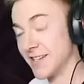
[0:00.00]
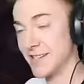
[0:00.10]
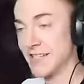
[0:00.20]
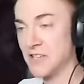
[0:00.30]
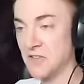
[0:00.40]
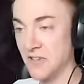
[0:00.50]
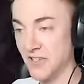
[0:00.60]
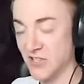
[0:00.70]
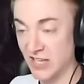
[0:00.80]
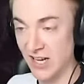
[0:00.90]
The
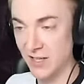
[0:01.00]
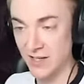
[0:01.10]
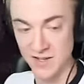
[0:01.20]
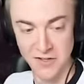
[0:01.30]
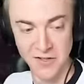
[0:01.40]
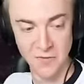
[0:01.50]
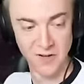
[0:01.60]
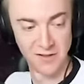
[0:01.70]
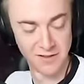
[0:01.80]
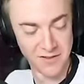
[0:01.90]
secret shady
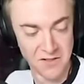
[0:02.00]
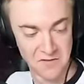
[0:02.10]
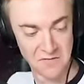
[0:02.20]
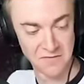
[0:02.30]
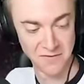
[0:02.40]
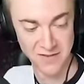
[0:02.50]
underworld of